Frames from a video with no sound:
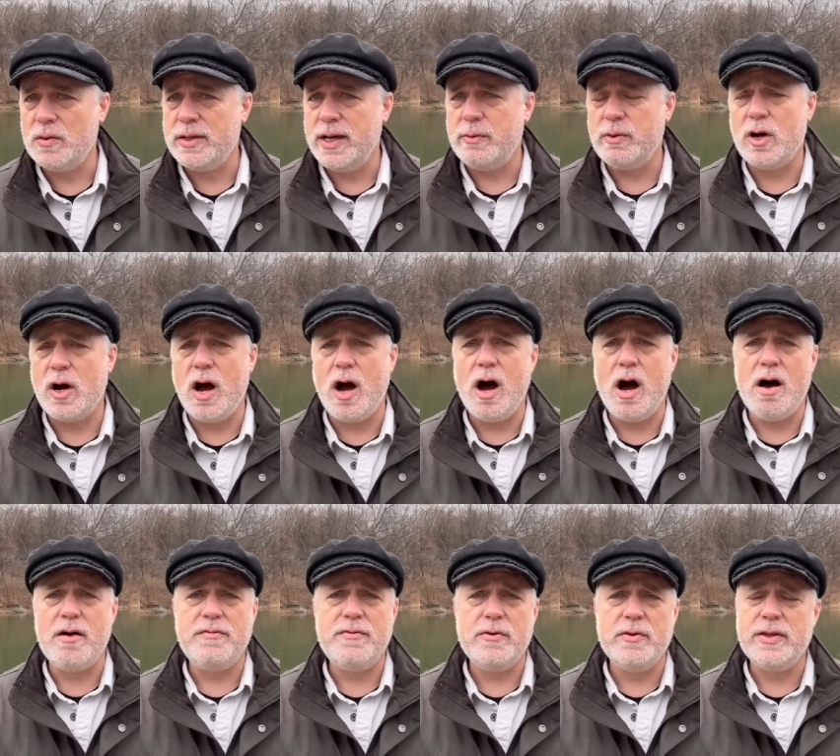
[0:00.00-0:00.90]
They were
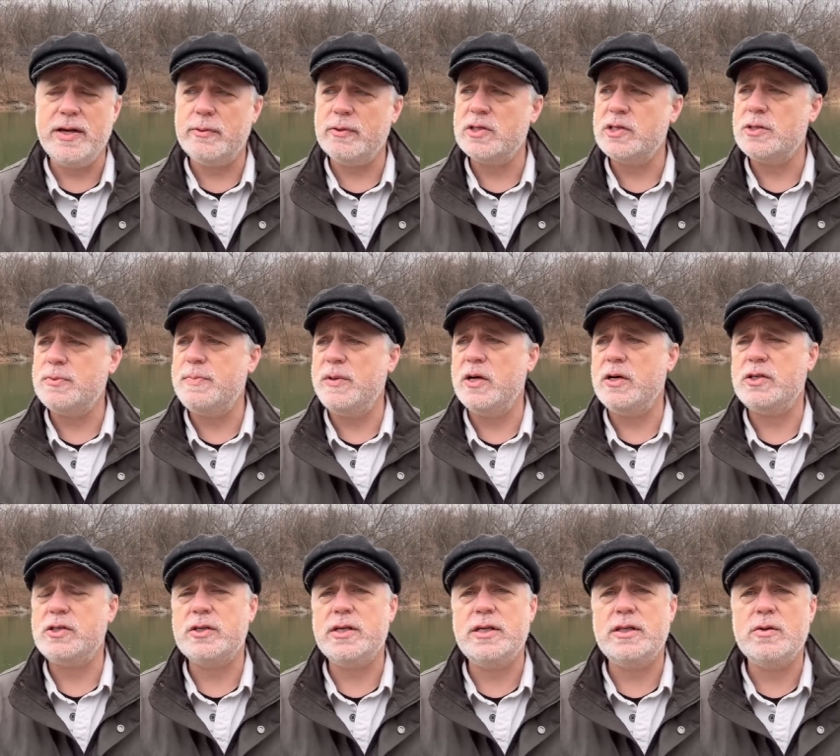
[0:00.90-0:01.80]
awful. They were
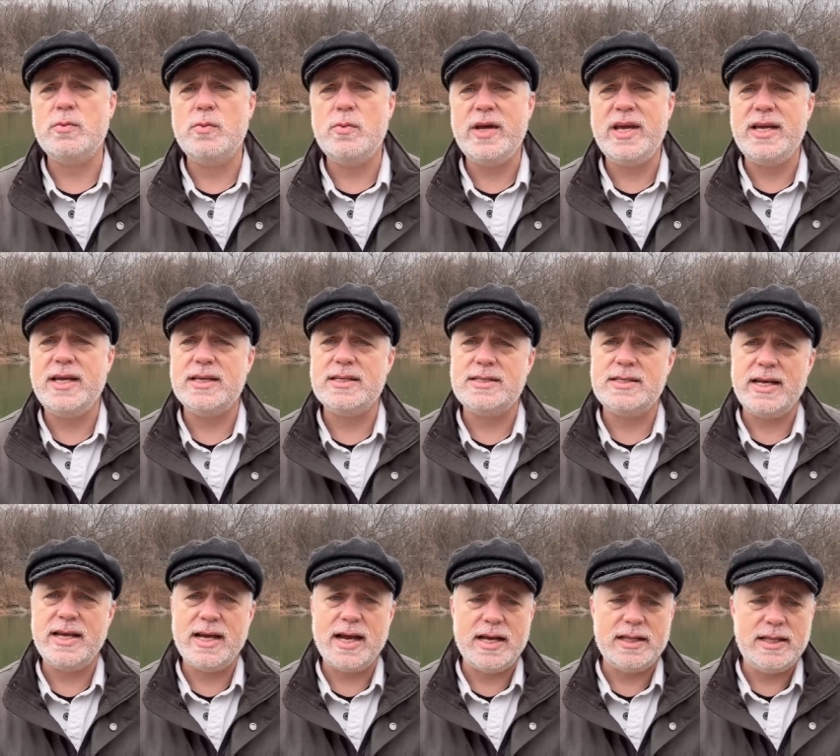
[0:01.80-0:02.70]
spiritually the weakest
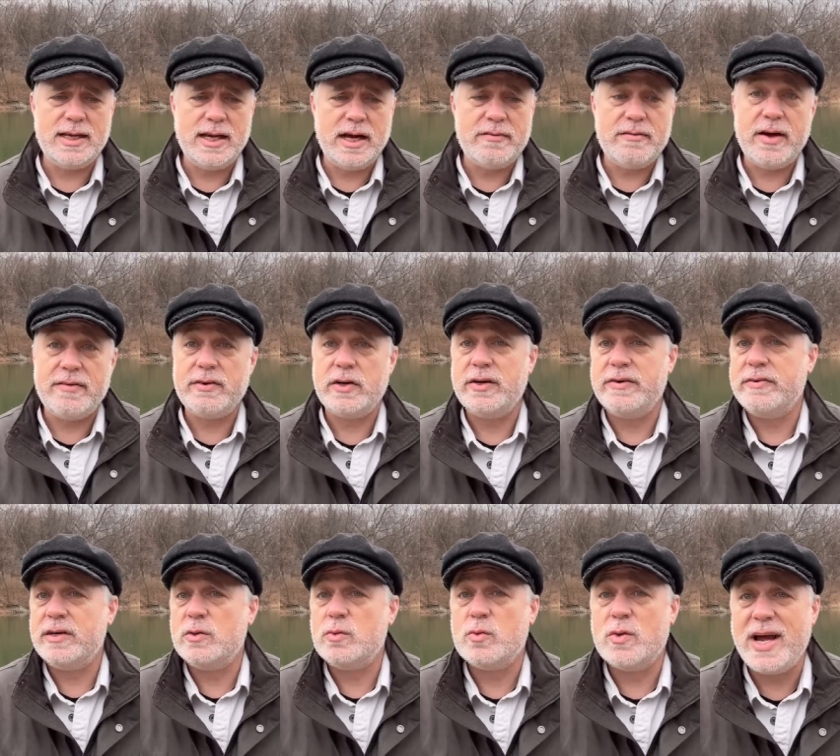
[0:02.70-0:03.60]
thing I think I've ever
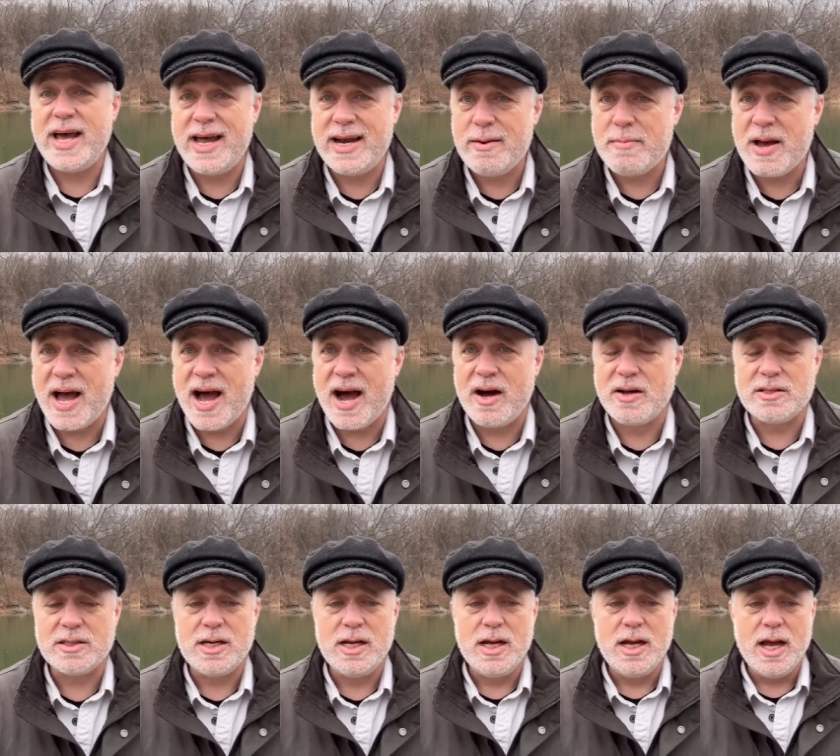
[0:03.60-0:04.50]
even read about.